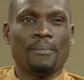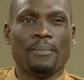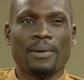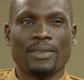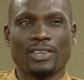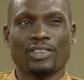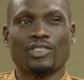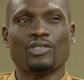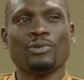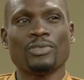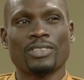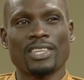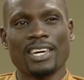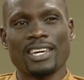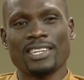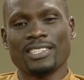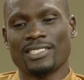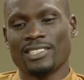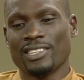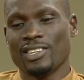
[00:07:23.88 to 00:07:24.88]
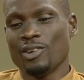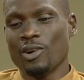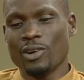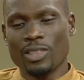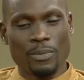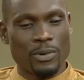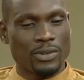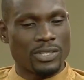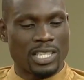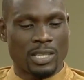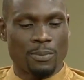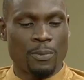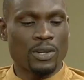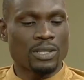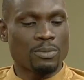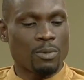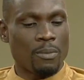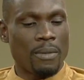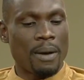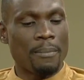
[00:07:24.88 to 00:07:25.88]
But the truth is, you're the most
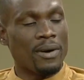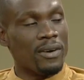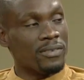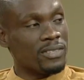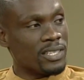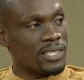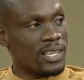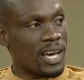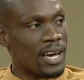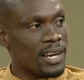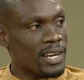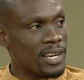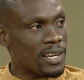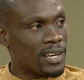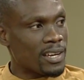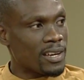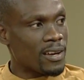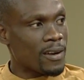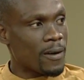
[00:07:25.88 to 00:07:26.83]
disposable member of society.